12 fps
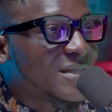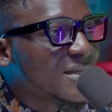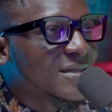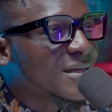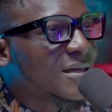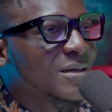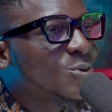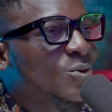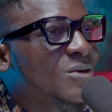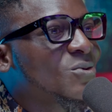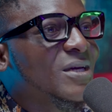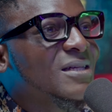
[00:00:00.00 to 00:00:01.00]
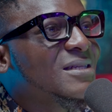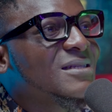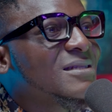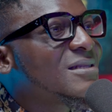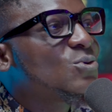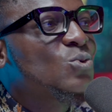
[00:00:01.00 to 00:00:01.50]
think say Ronaldo get
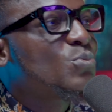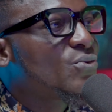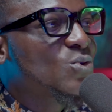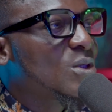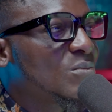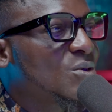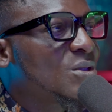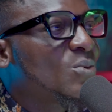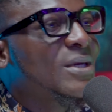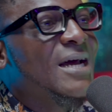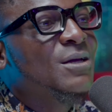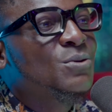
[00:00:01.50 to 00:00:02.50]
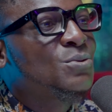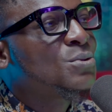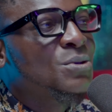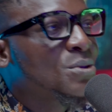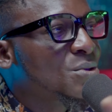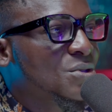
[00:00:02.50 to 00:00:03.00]
anything to prove to anybody whether he's good
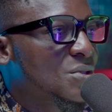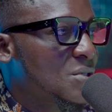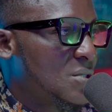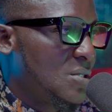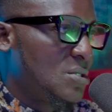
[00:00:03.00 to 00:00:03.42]
or not.